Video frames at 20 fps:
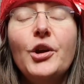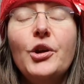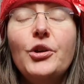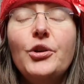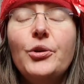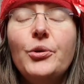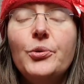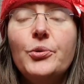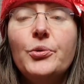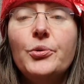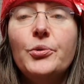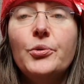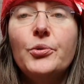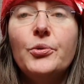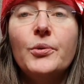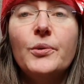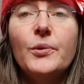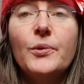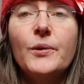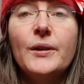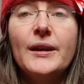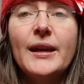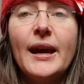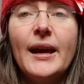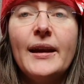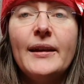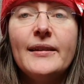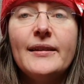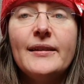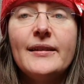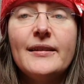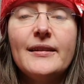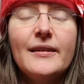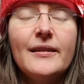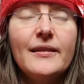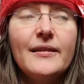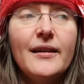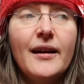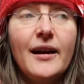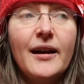you get
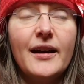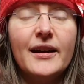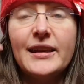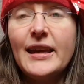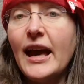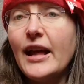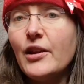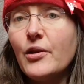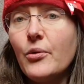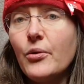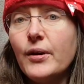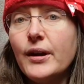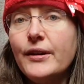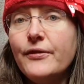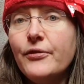a category.